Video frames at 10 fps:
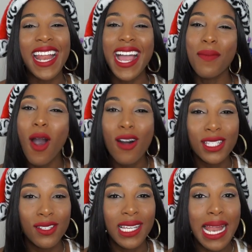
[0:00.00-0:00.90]
And I am
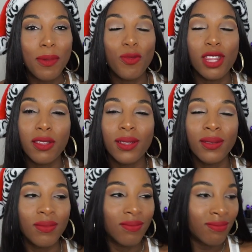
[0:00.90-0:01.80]
also collabing with,
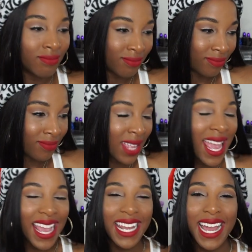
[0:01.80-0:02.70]

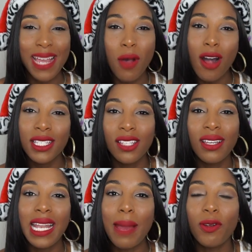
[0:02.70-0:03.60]
and I am
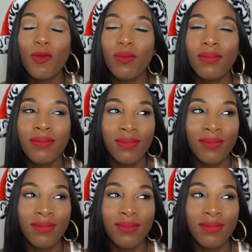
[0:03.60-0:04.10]
also collabing with,